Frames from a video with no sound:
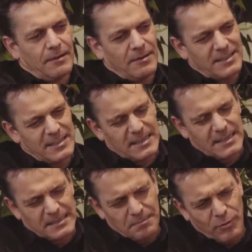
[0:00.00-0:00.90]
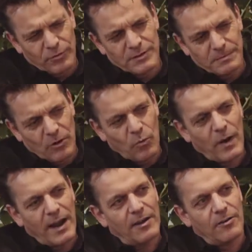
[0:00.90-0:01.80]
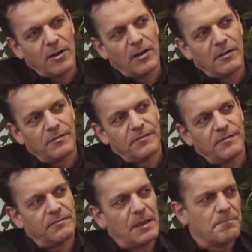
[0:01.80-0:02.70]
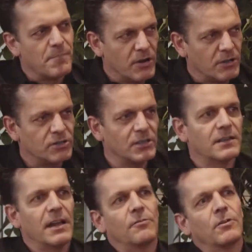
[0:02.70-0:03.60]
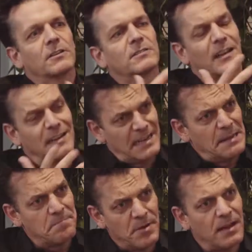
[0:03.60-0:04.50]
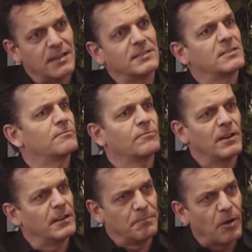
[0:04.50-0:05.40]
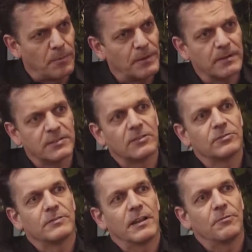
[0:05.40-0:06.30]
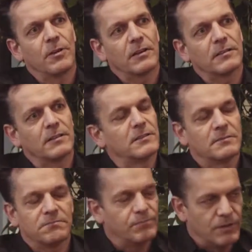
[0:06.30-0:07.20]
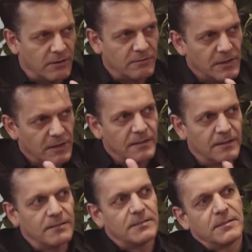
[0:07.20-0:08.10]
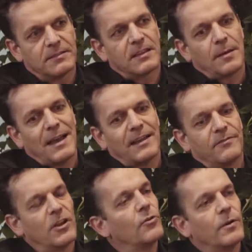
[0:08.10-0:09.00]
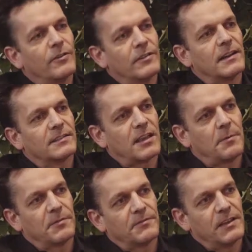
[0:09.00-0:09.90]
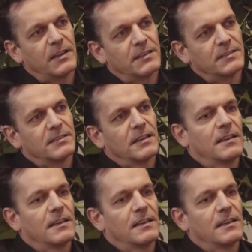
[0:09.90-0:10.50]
there it's, it's, important to be aware of emerging networks like Nimbuzz is a really popular social network that's you know that's that's come out of nowhere in the last couple of years